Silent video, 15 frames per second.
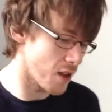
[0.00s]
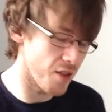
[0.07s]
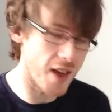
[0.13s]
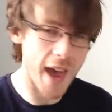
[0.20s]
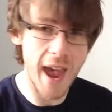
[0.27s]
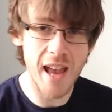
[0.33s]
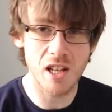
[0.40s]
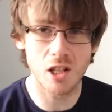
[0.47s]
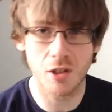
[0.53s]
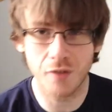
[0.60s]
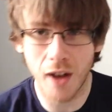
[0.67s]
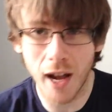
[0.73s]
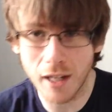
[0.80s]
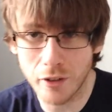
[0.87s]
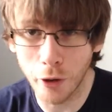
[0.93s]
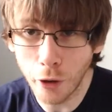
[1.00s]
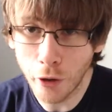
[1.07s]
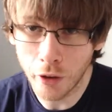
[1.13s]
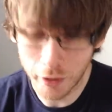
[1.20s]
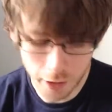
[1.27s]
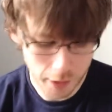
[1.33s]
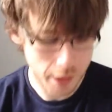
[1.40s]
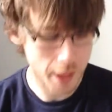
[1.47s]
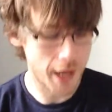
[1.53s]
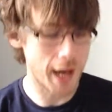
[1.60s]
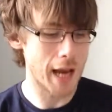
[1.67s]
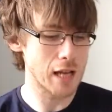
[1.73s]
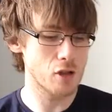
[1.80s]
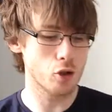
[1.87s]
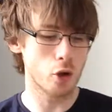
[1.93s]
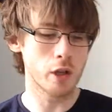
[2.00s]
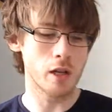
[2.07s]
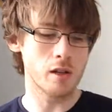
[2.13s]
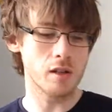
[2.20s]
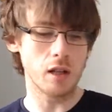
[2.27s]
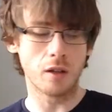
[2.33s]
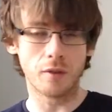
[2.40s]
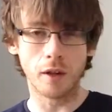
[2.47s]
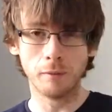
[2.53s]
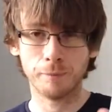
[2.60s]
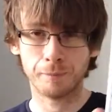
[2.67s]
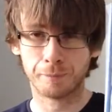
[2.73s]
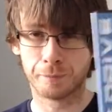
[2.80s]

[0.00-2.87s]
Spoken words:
the S Factor, Sonia and Silver.